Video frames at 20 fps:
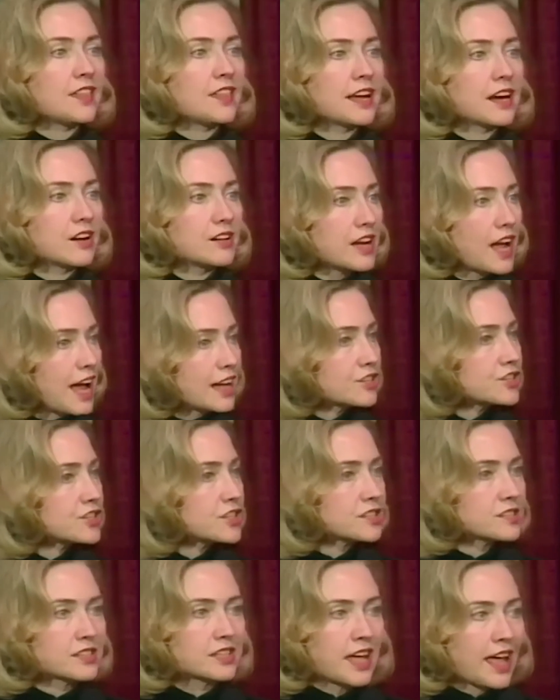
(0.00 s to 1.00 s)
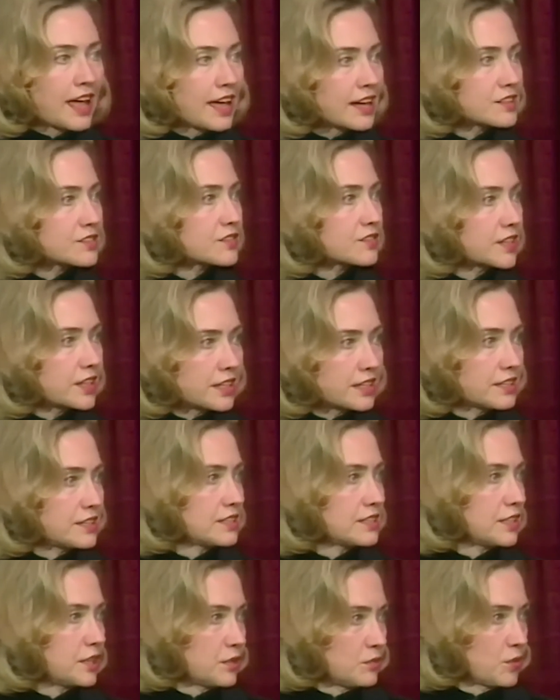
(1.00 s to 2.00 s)
They are not just gangs of kids
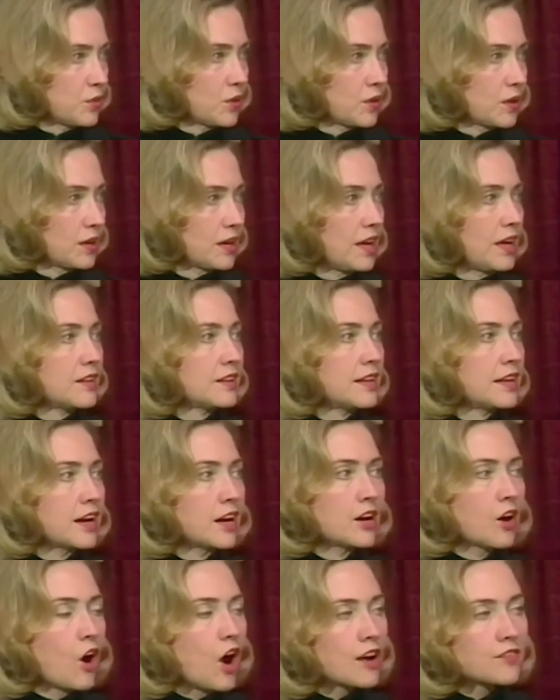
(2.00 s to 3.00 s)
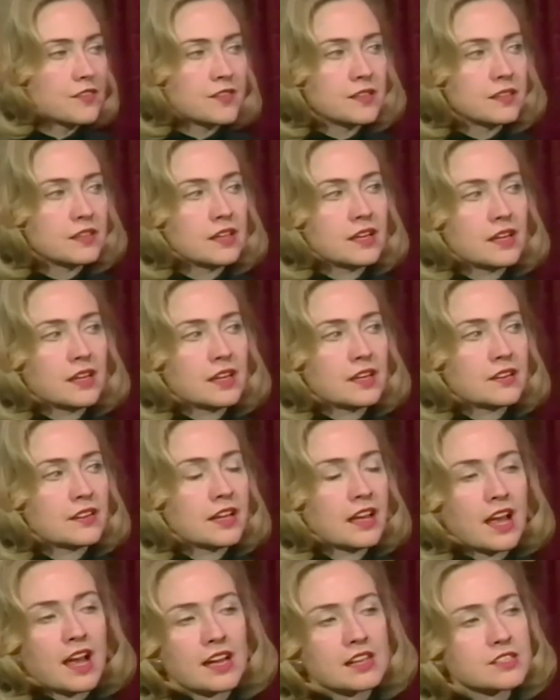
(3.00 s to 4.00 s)
anymore. They are often the
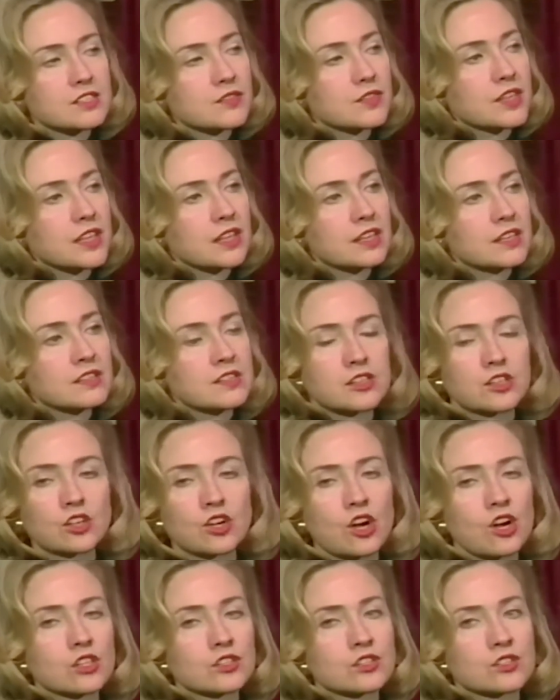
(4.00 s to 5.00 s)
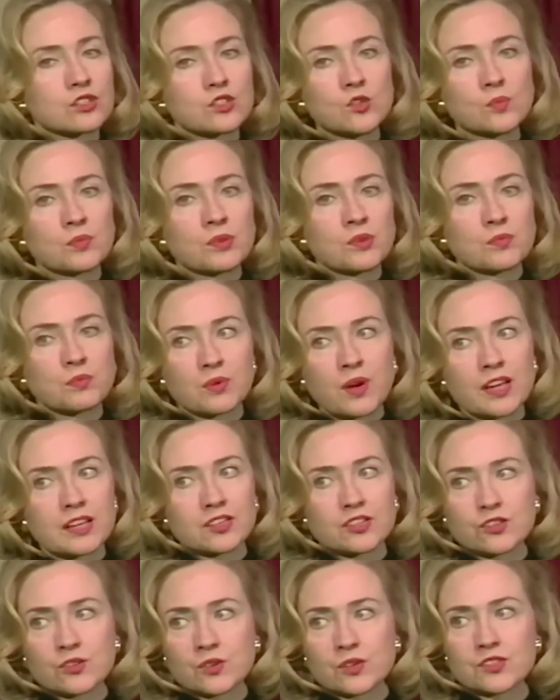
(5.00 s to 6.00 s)
kinds of kids that are called super
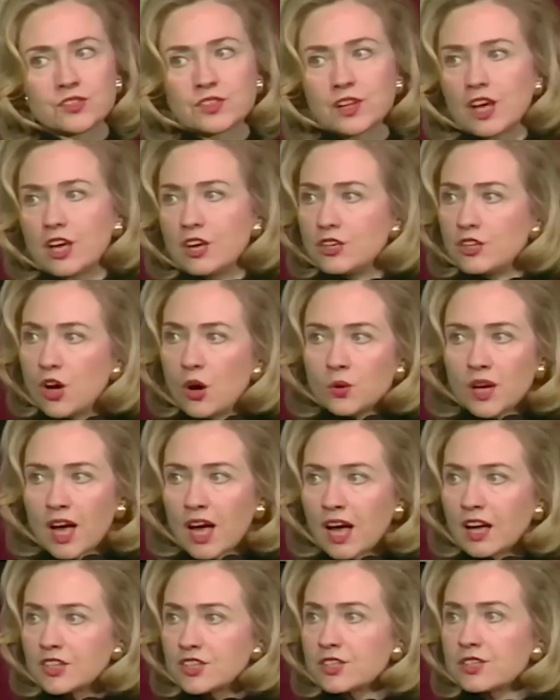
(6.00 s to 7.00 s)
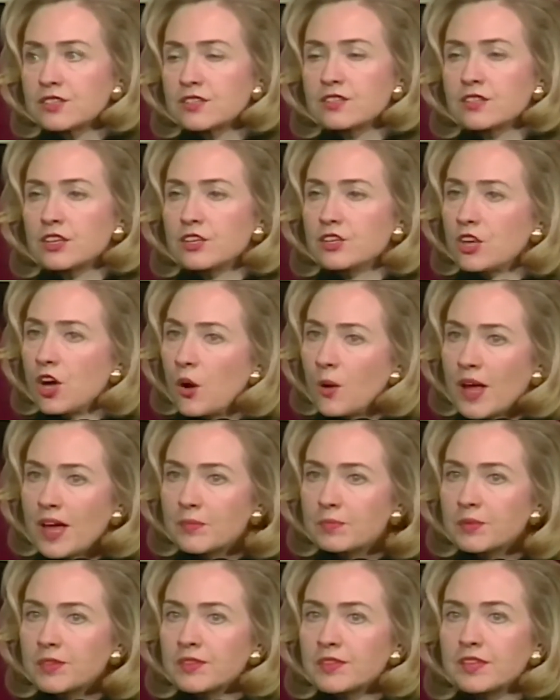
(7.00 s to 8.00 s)
predators. No conscience, no
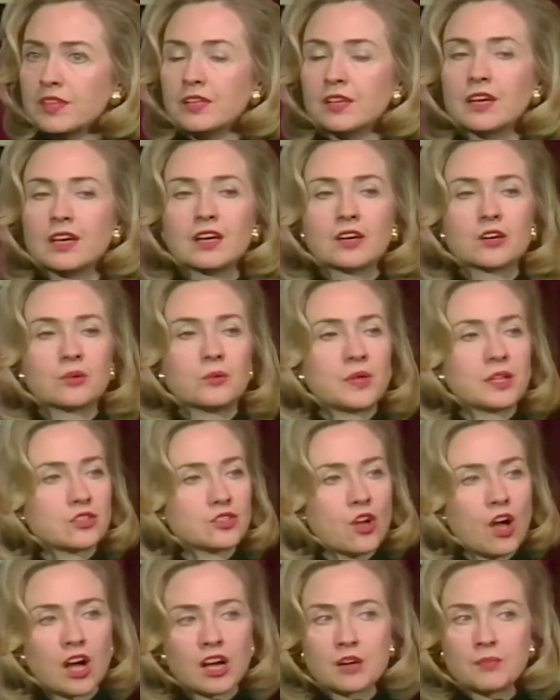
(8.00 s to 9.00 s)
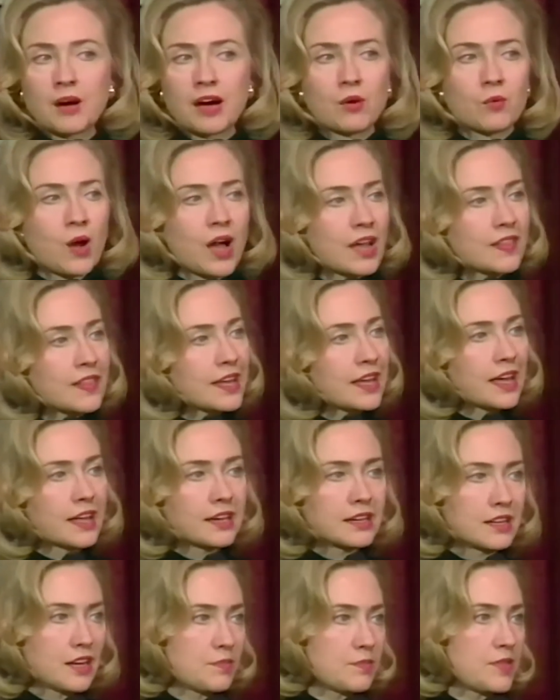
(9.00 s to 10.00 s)
empathy. We can talk about why they
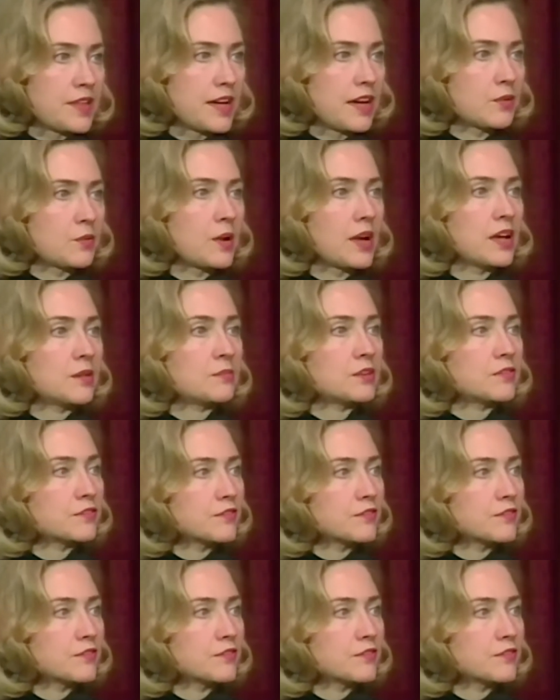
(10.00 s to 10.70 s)
ended up that way, but